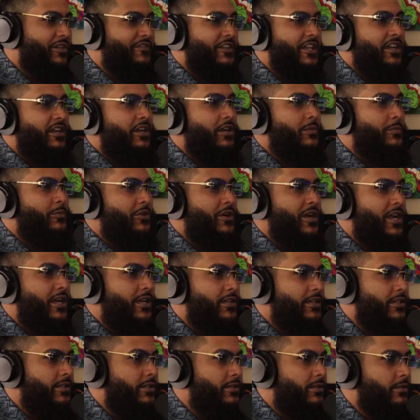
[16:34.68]
birthday come
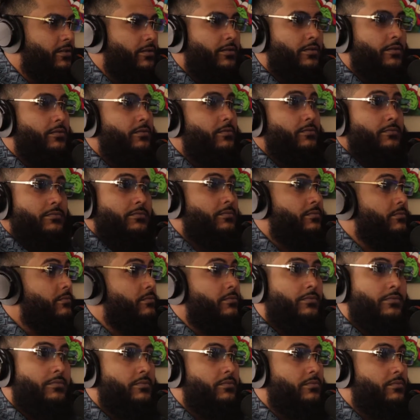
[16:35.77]
around and
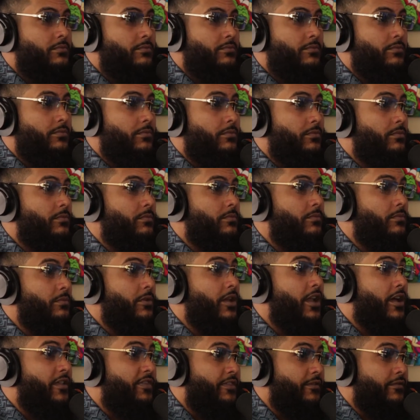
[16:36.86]
yeah,
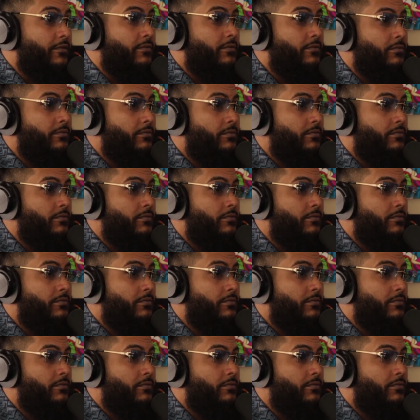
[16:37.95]
nothing.